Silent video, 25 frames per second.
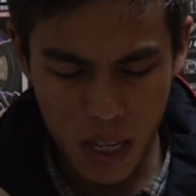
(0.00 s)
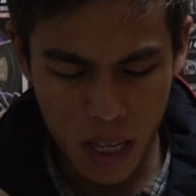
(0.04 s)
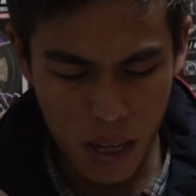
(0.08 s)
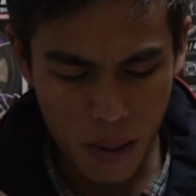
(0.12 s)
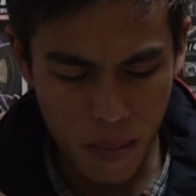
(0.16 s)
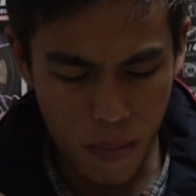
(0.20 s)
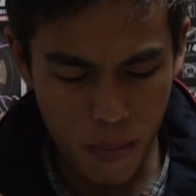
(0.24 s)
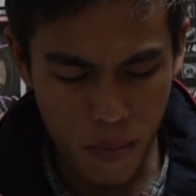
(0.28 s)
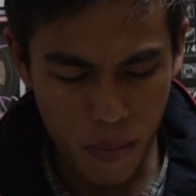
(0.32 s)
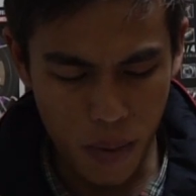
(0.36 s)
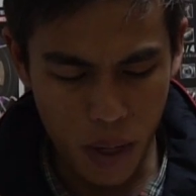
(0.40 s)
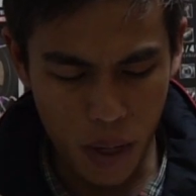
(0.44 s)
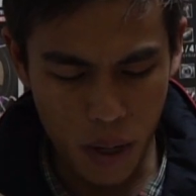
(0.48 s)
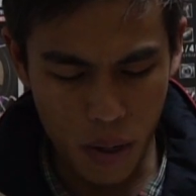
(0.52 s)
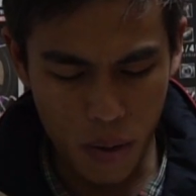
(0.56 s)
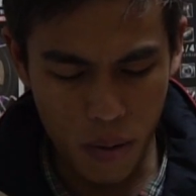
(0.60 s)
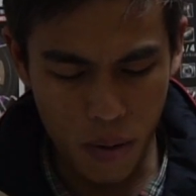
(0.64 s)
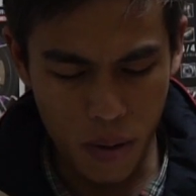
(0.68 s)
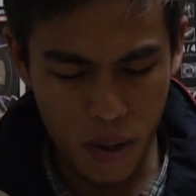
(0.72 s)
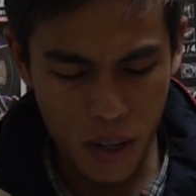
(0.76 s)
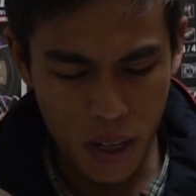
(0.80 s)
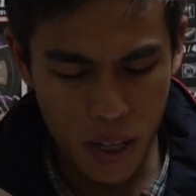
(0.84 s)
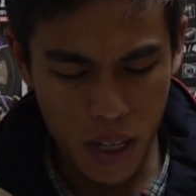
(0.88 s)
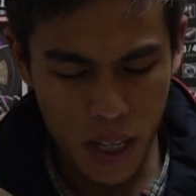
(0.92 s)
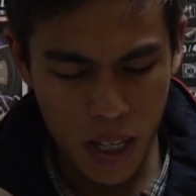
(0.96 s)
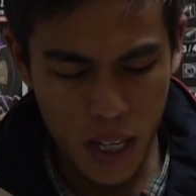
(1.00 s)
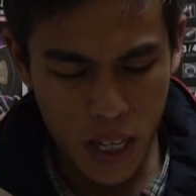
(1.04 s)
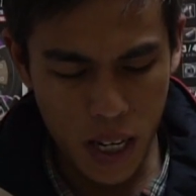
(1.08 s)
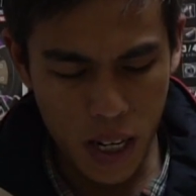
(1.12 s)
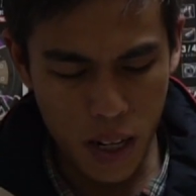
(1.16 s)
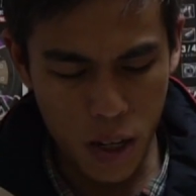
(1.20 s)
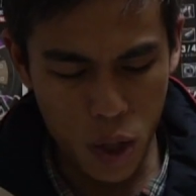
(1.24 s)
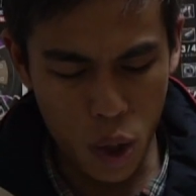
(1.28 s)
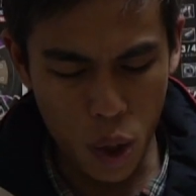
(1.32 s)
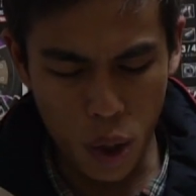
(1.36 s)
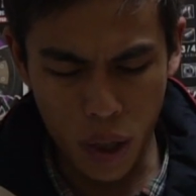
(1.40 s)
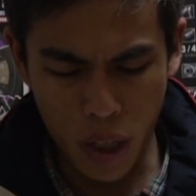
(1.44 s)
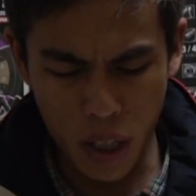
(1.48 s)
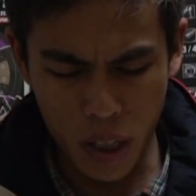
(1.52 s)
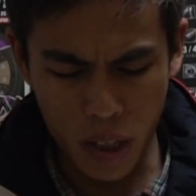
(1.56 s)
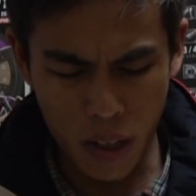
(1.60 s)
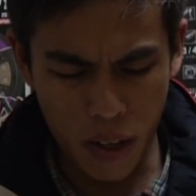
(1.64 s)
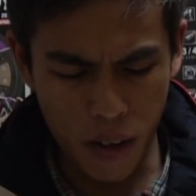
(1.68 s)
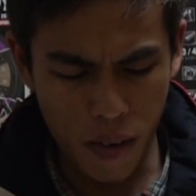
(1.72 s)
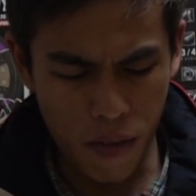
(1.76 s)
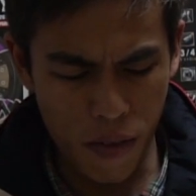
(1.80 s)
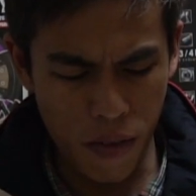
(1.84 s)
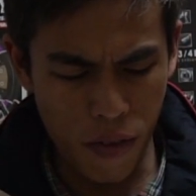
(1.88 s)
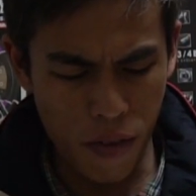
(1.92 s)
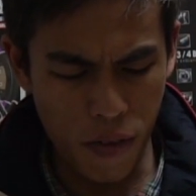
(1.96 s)
You know, and
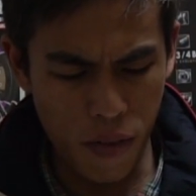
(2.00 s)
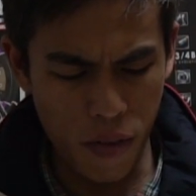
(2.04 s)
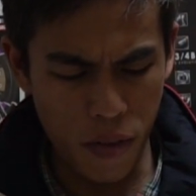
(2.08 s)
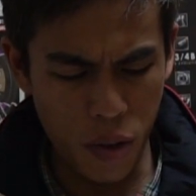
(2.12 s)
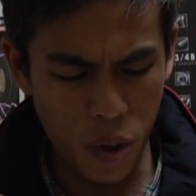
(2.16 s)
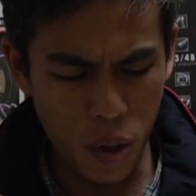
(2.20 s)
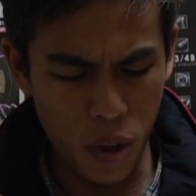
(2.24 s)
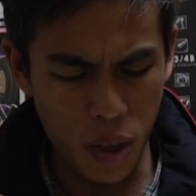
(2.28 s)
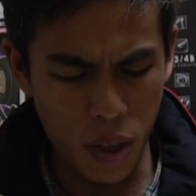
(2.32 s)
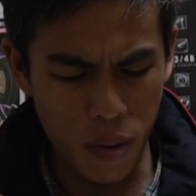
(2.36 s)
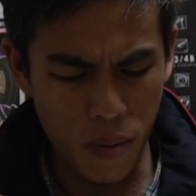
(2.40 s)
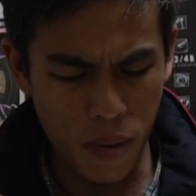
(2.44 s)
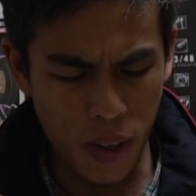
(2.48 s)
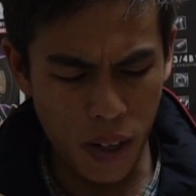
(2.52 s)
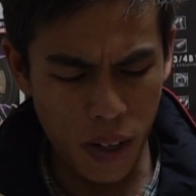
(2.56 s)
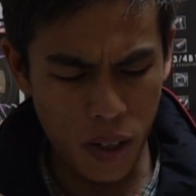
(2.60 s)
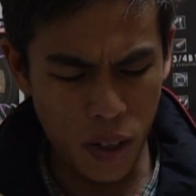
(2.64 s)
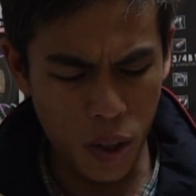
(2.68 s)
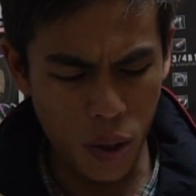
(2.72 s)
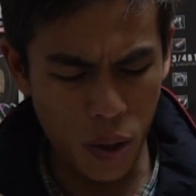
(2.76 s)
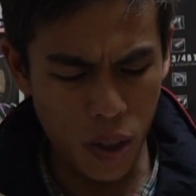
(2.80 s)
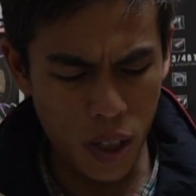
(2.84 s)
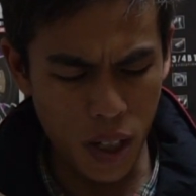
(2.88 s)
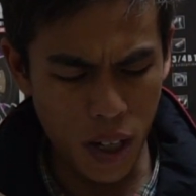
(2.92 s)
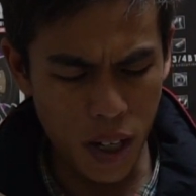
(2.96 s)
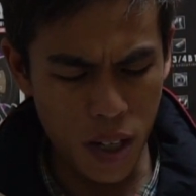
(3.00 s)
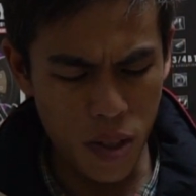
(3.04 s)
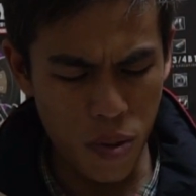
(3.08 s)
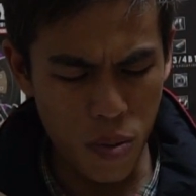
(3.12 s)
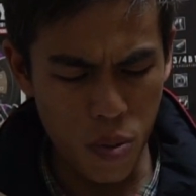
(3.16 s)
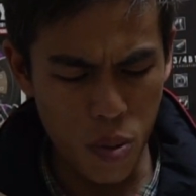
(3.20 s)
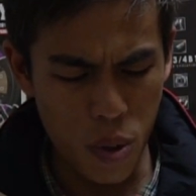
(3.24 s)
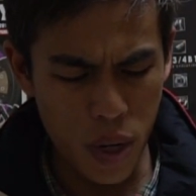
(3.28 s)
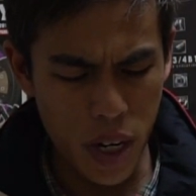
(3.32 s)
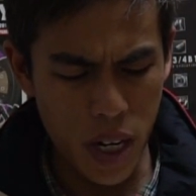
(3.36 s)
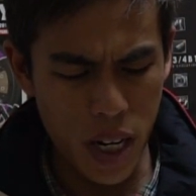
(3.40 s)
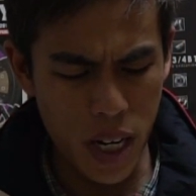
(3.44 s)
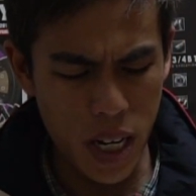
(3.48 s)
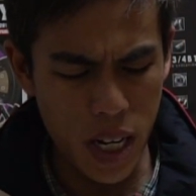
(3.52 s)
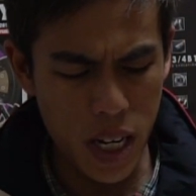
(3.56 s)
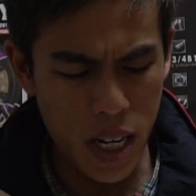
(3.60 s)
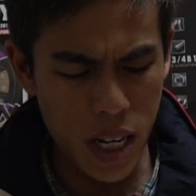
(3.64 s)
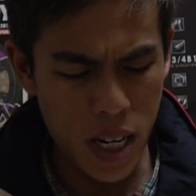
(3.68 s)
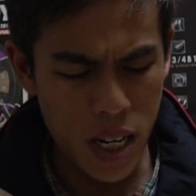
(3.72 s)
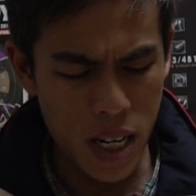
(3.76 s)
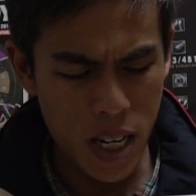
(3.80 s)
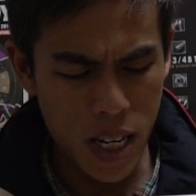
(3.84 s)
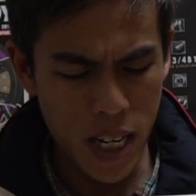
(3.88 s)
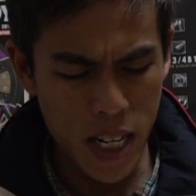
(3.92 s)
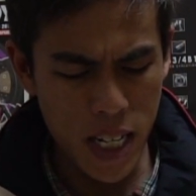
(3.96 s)
Toyota is
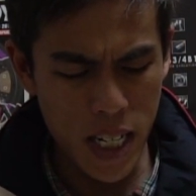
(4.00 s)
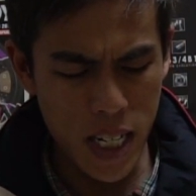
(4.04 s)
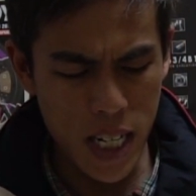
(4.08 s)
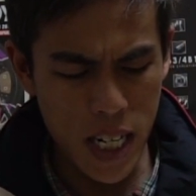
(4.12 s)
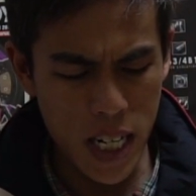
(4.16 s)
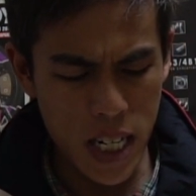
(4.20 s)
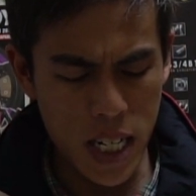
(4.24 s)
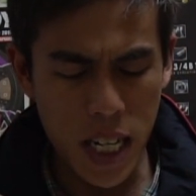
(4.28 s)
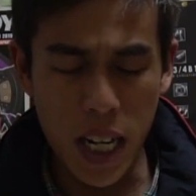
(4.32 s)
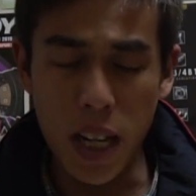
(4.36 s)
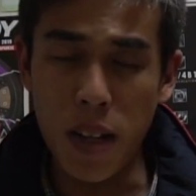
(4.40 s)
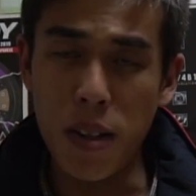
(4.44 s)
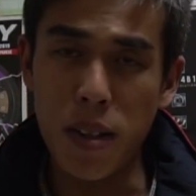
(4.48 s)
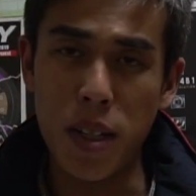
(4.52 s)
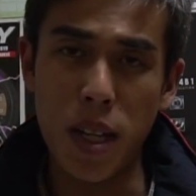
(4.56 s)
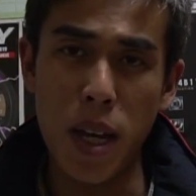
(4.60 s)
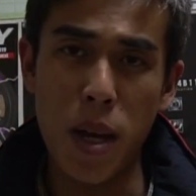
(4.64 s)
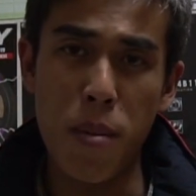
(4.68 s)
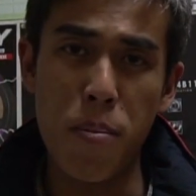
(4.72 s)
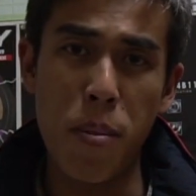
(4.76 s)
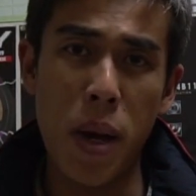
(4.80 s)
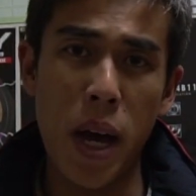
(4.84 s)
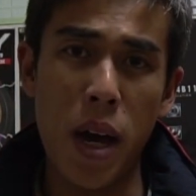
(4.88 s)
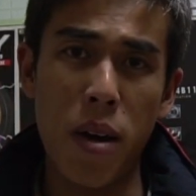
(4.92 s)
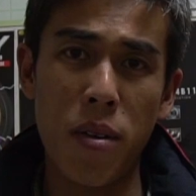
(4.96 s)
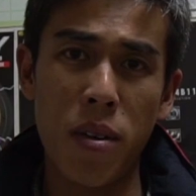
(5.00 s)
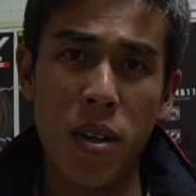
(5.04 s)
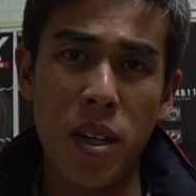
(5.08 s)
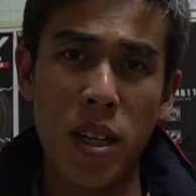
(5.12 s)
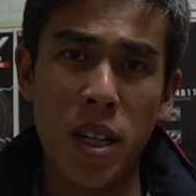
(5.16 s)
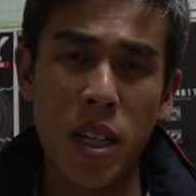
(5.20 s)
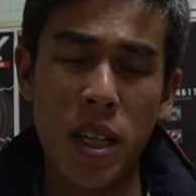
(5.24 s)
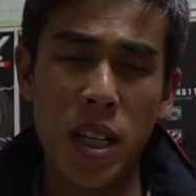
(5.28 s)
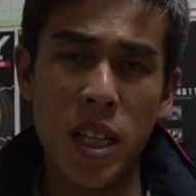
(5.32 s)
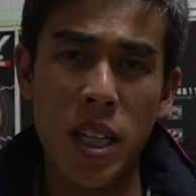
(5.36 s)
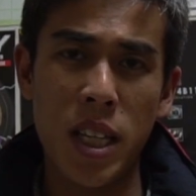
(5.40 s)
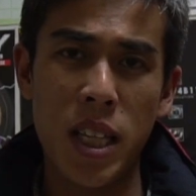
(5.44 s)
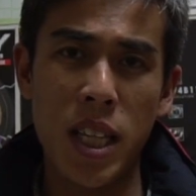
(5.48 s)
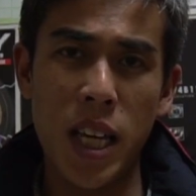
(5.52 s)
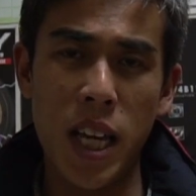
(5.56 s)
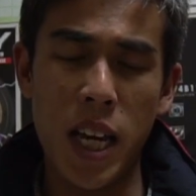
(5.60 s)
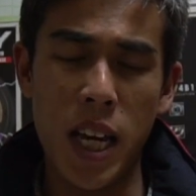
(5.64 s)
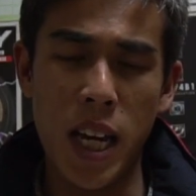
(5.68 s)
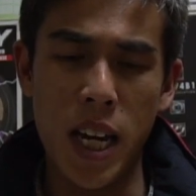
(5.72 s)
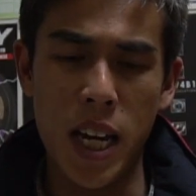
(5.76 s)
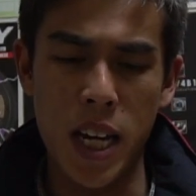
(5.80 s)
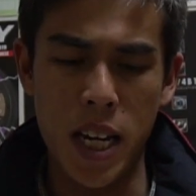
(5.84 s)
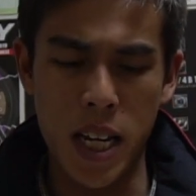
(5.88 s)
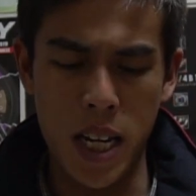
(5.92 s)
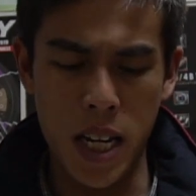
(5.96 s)
really detailed about
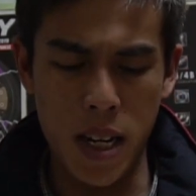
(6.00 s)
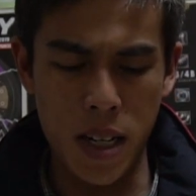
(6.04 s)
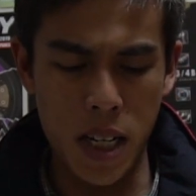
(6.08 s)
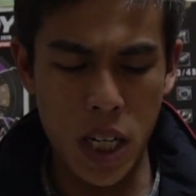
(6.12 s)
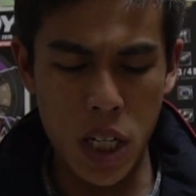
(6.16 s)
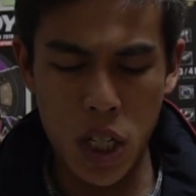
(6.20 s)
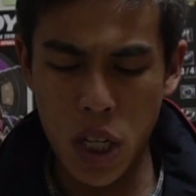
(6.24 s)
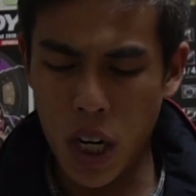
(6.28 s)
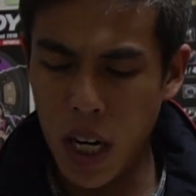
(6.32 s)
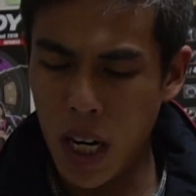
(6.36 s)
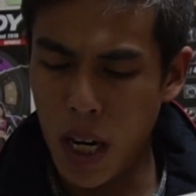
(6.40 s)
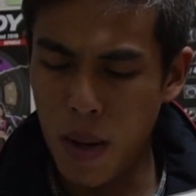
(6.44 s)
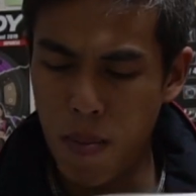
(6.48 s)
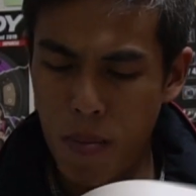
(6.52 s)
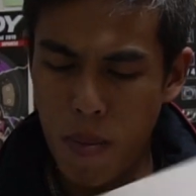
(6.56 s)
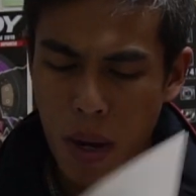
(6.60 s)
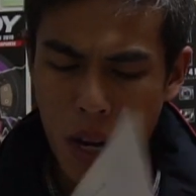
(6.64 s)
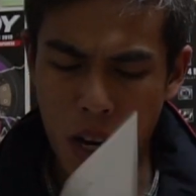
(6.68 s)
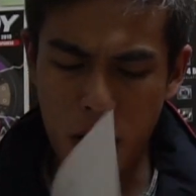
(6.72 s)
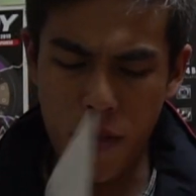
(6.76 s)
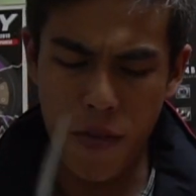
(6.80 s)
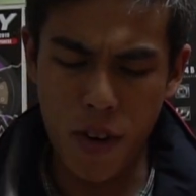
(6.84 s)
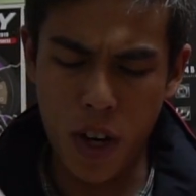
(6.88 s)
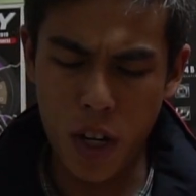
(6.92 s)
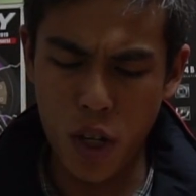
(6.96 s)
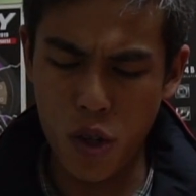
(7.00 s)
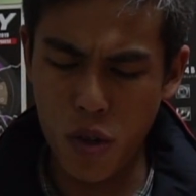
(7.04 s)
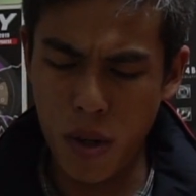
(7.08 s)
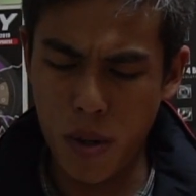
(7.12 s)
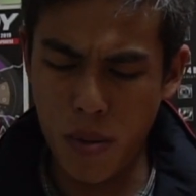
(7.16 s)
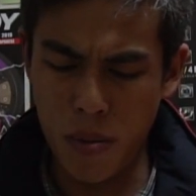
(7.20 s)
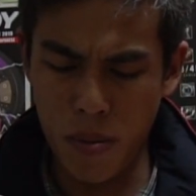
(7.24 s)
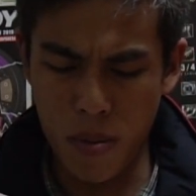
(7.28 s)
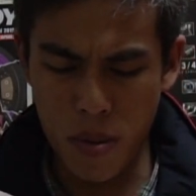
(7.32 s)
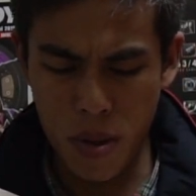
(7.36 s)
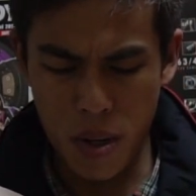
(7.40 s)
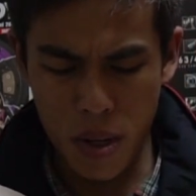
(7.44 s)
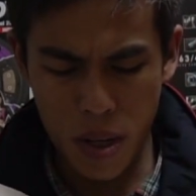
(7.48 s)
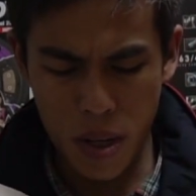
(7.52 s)
their design and manufacturing